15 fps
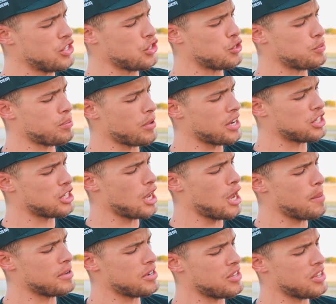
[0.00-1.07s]
you spray
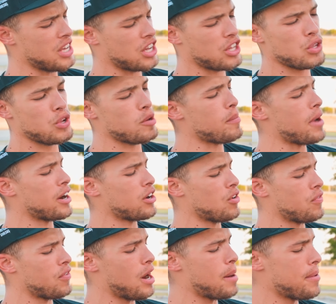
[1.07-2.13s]
some into the included
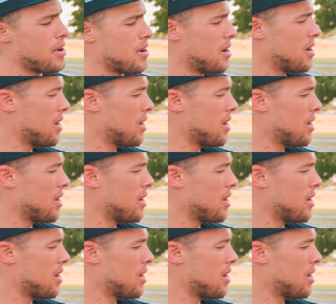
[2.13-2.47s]
microfiber,